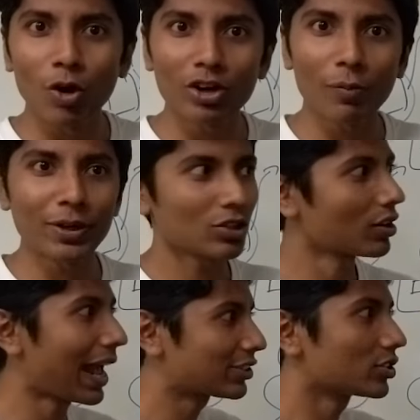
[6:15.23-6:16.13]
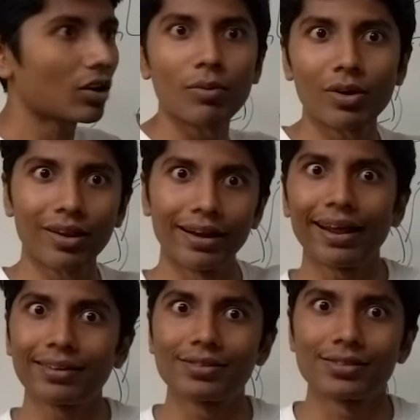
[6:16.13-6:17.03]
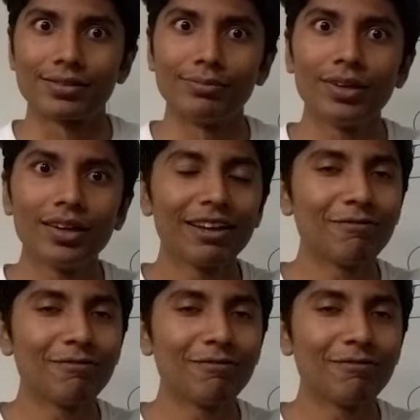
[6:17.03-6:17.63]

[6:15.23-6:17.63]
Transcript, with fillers: smaller topics or actually talk about an entire system,